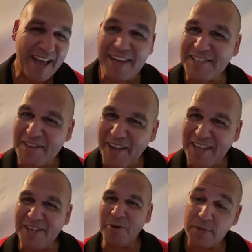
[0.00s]
Hey team, how
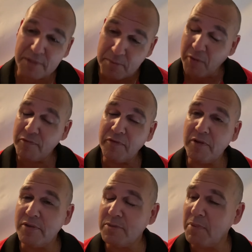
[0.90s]
you doing? This is my
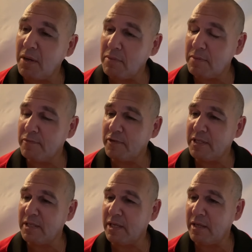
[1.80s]
first poem for
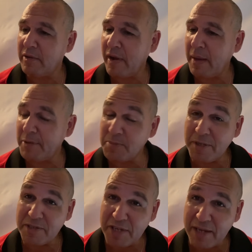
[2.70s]
the year. It's
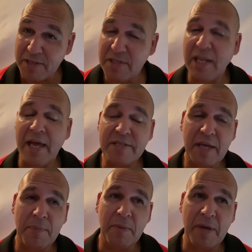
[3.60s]
been a challenge the last
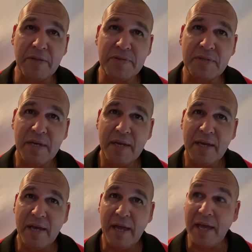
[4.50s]
couple of months
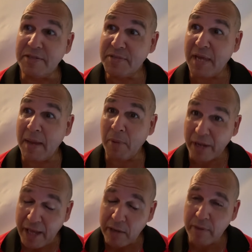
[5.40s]
as my
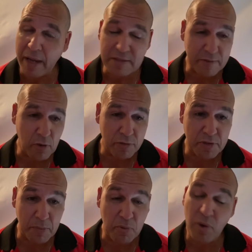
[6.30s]
cataracts have got to
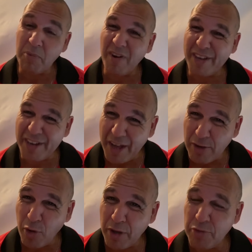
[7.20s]
the point where I can no
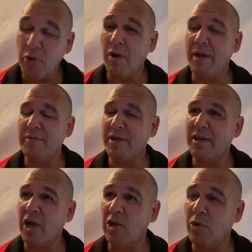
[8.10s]
longer drive, I can
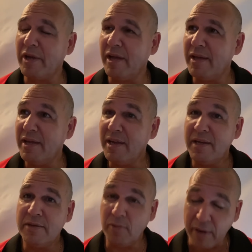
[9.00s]
no longer
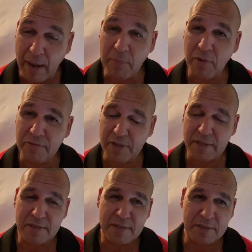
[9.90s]
do a number of
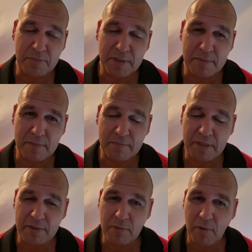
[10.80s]
things. So it's
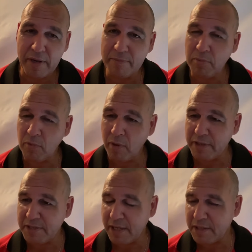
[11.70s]
been quite a
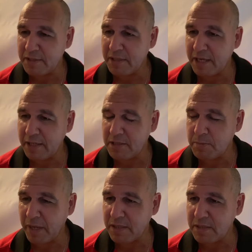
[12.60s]
challenge in the
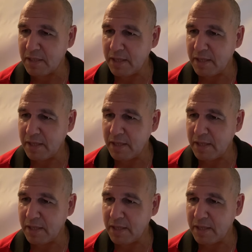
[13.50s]
headspace.